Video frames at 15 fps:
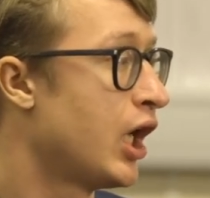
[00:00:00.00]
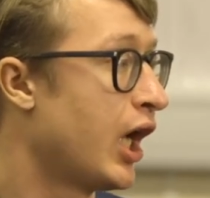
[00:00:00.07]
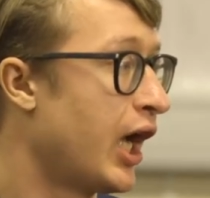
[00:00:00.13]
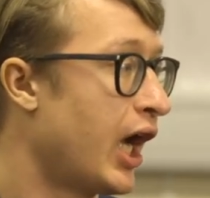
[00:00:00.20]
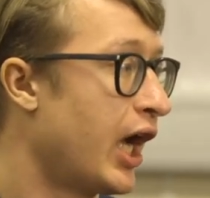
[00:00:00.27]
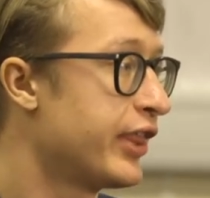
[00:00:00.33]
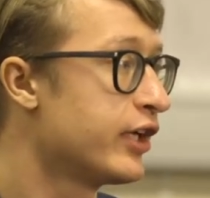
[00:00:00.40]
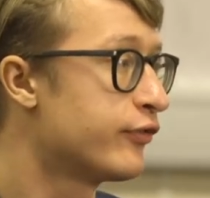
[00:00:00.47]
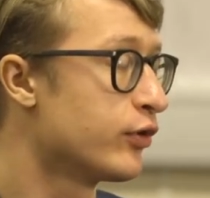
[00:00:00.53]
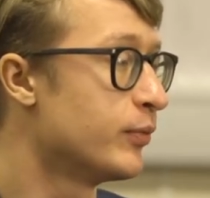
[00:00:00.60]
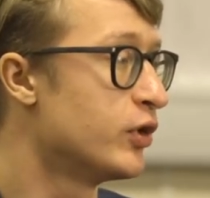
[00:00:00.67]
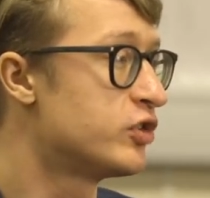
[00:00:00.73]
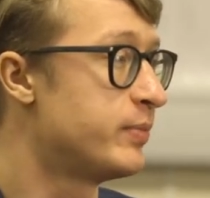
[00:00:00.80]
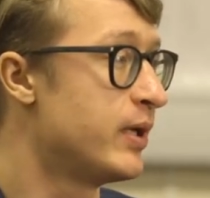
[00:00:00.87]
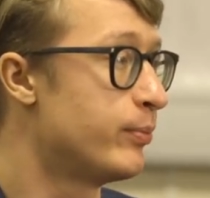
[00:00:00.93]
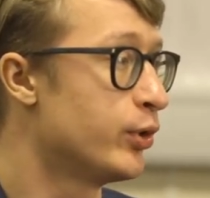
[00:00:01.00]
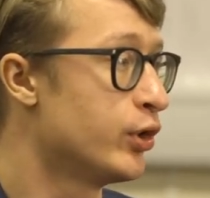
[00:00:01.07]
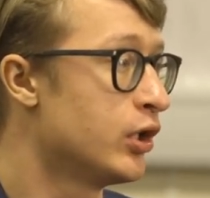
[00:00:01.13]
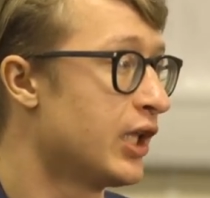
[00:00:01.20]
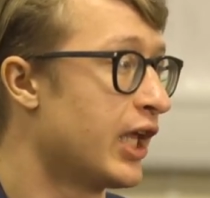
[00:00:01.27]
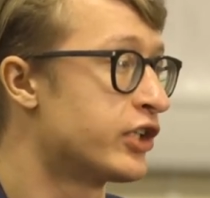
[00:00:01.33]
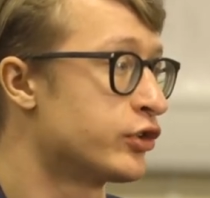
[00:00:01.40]
Uh, I think for most
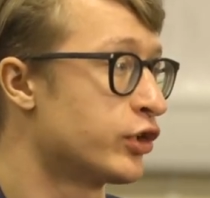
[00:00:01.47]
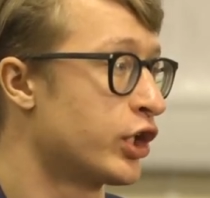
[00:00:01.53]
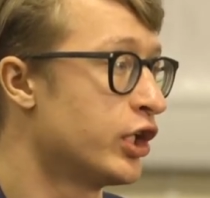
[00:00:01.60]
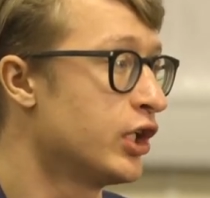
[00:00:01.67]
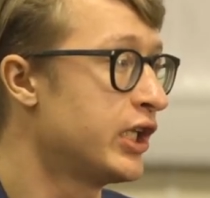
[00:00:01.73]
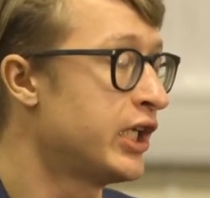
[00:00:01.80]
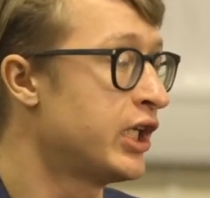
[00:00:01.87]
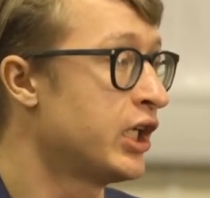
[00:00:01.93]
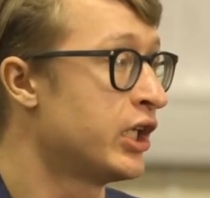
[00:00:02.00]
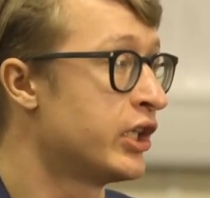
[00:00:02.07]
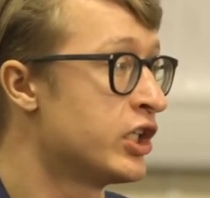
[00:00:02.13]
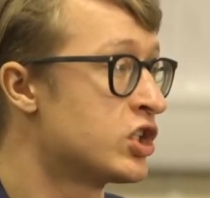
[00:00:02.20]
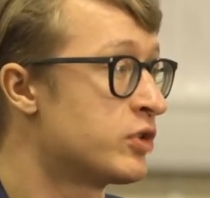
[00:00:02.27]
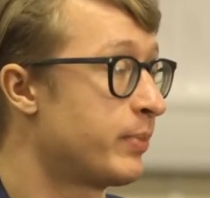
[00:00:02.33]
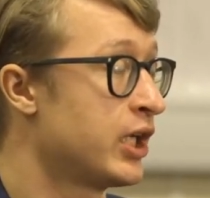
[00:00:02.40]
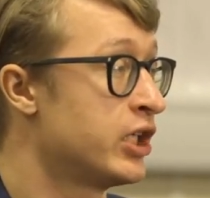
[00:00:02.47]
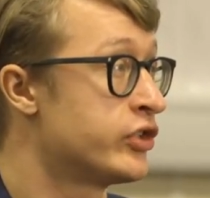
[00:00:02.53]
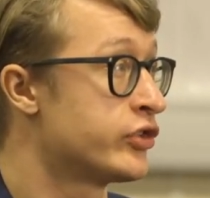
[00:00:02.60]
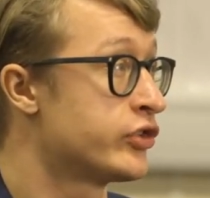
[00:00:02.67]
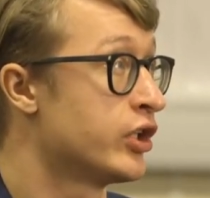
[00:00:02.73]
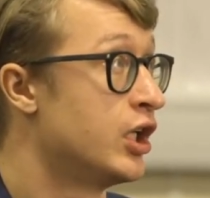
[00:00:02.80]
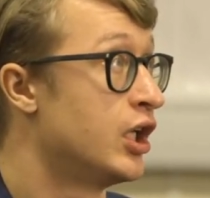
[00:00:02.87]
people, like, so currently in this
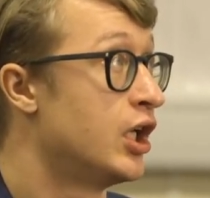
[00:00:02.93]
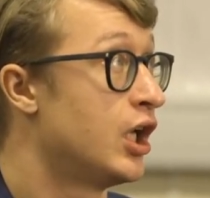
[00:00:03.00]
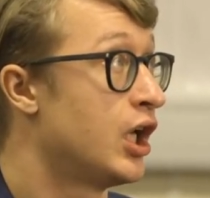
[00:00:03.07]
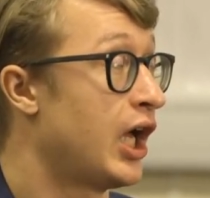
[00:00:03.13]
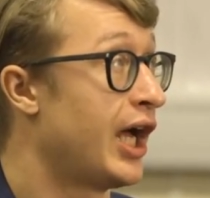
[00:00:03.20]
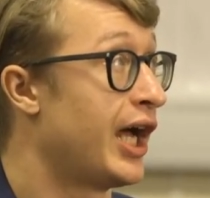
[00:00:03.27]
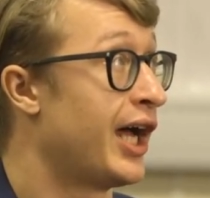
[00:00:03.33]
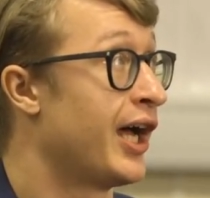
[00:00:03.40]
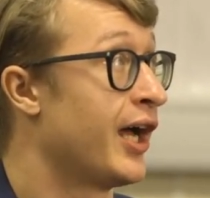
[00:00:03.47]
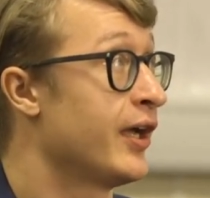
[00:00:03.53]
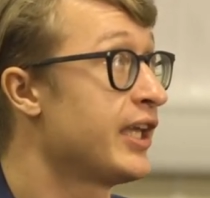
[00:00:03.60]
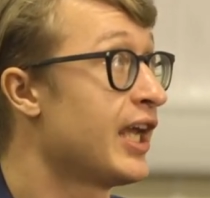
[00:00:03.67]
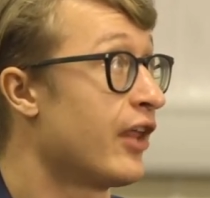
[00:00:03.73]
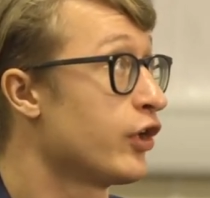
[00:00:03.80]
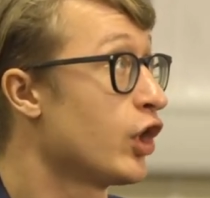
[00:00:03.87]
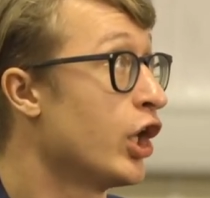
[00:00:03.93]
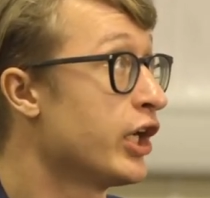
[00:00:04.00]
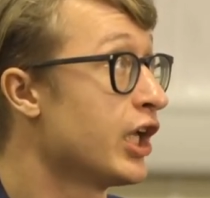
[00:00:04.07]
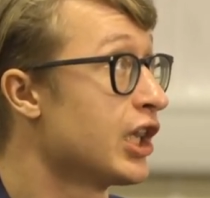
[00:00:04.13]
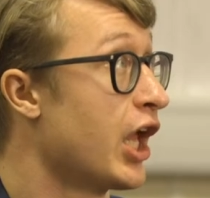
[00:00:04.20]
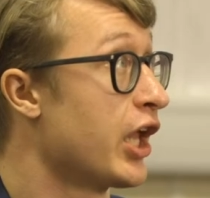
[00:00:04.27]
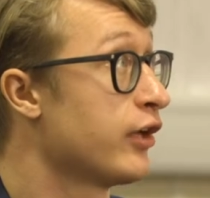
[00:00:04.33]
space, uh, yeah, there
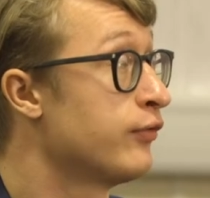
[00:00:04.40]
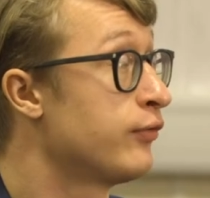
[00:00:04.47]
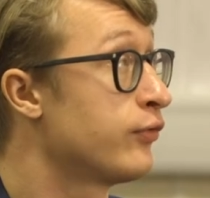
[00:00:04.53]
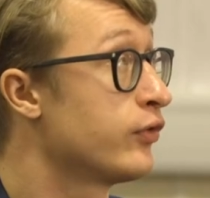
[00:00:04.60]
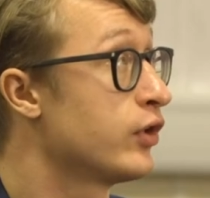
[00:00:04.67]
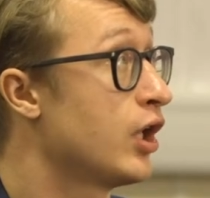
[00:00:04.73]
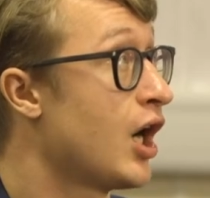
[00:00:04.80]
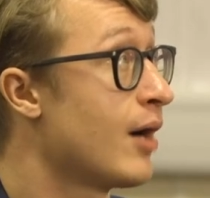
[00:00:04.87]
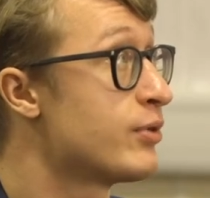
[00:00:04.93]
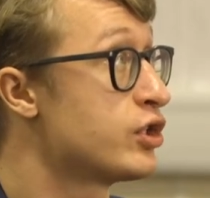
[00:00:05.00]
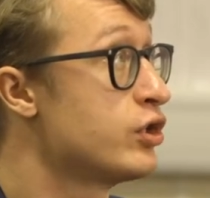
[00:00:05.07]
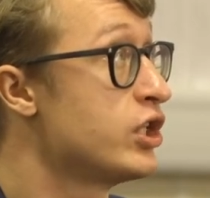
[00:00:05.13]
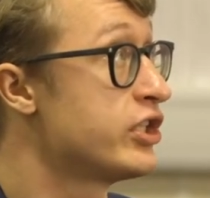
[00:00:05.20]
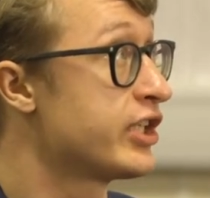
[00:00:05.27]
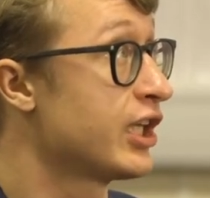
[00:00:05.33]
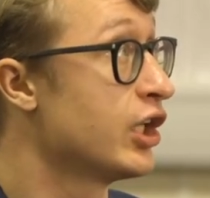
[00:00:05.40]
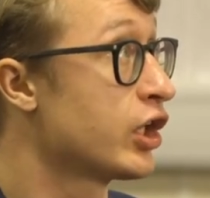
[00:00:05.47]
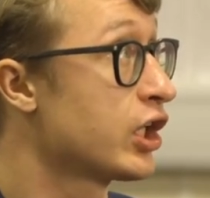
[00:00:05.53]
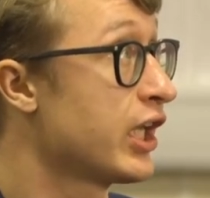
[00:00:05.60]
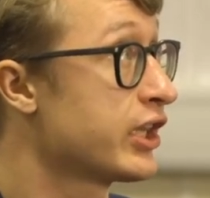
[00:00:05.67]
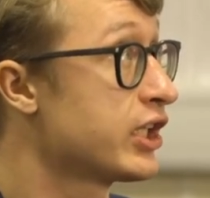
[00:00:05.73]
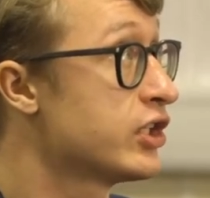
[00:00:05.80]
aren't a lot of opportunities that
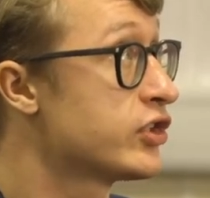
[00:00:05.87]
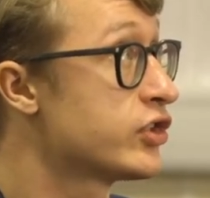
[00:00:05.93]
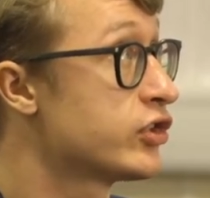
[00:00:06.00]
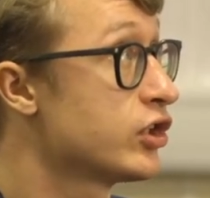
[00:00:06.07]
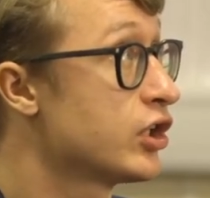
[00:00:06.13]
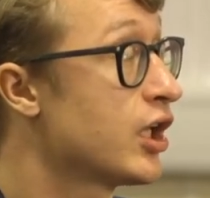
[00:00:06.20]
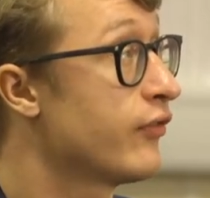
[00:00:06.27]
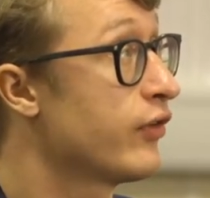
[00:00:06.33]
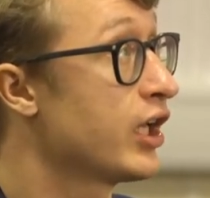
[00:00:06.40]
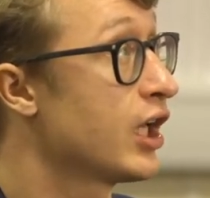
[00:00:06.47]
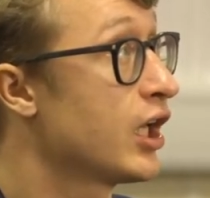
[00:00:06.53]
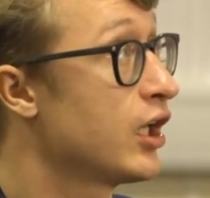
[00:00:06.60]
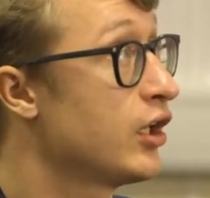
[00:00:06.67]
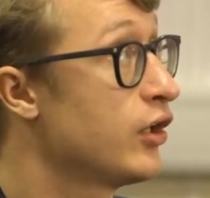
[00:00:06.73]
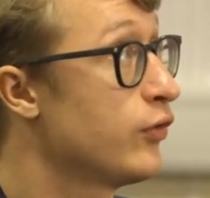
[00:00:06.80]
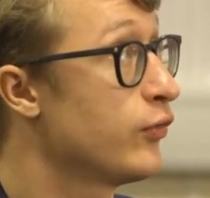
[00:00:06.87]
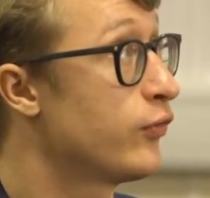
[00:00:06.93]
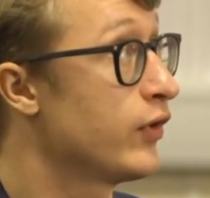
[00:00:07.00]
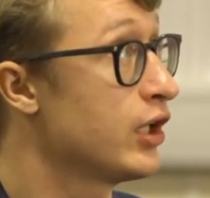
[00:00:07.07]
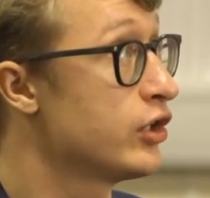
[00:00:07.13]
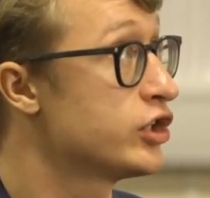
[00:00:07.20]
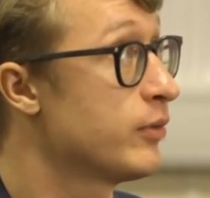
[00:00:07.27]
look like this GovAI
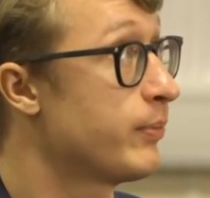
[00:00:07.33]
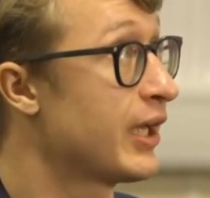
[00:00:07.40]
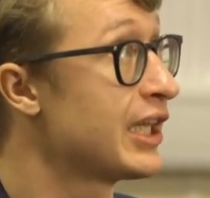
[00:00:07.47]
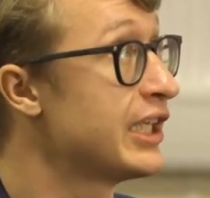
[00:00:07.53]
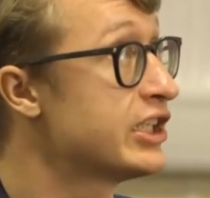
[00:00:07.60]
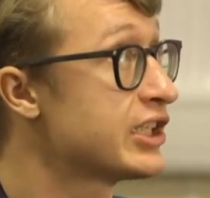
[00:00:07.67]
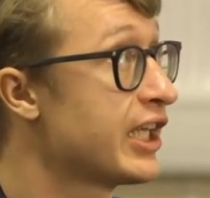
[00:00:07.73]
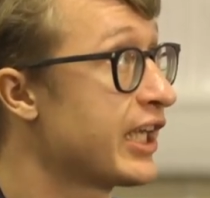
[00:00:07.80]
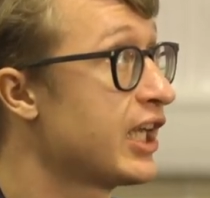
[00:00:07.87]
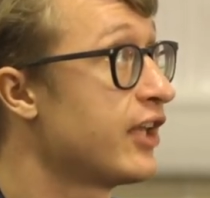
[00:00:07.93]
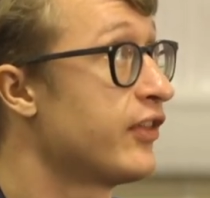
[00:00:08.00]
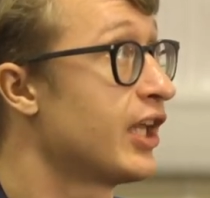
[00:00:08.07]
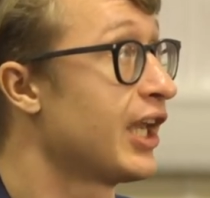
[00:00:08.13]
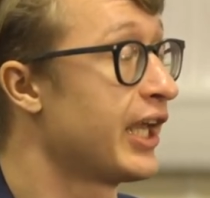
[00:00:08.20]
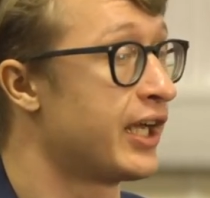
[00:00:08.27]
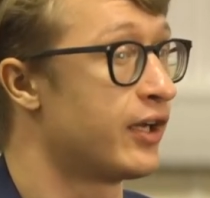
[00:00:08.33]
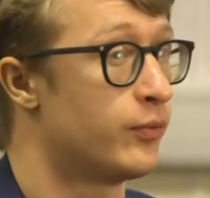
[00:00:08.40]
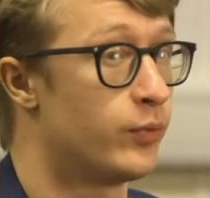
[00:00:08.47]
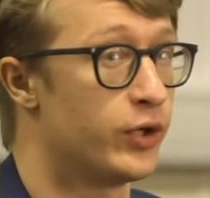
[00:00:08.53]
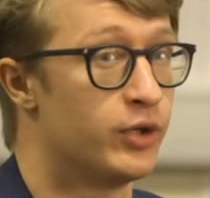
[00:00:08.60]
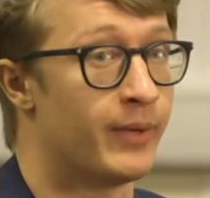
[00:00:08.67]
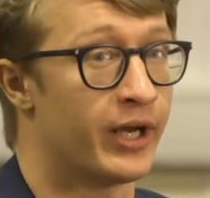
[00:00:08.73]
fellowship, at least like in the, like,
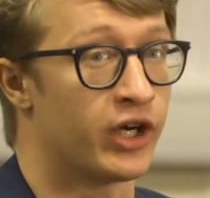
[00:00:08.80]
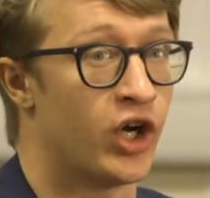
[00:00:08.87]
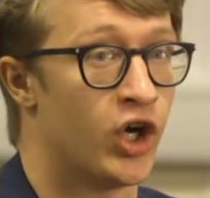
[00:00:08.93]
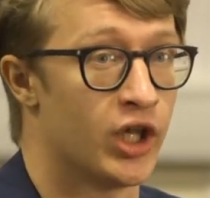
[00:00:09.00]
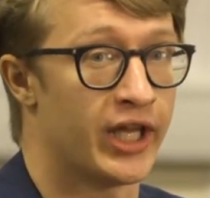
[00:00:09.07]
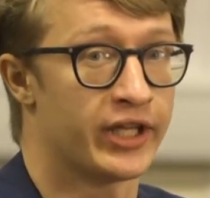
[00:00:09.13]
what you might call